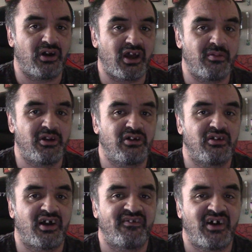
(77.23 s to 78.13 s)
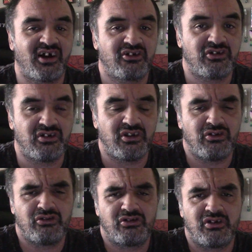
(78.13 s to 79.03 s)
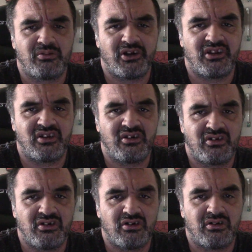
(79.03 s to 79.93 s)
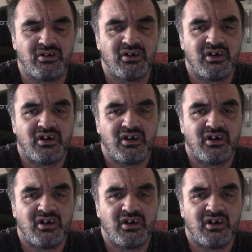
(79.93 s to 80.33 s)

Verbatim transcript: animated or live action, they usually wait until